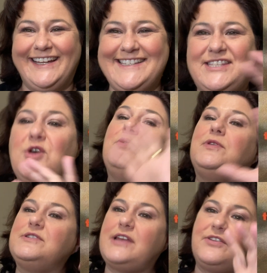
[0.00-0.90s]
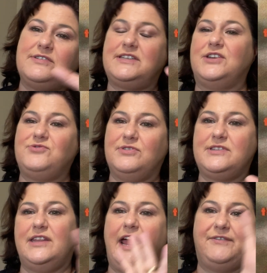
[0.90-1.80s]
so there's other schedules
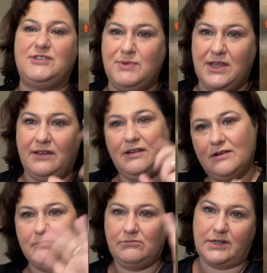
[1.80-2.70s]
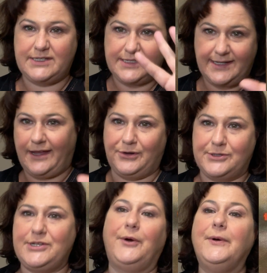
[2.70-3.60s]
that have to be worked in together.
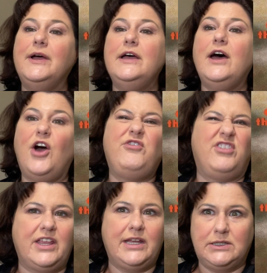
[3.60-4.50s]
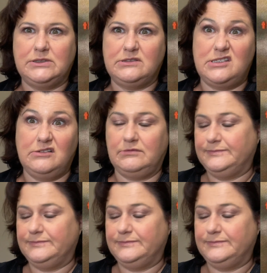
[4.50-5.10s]
So hopefully soon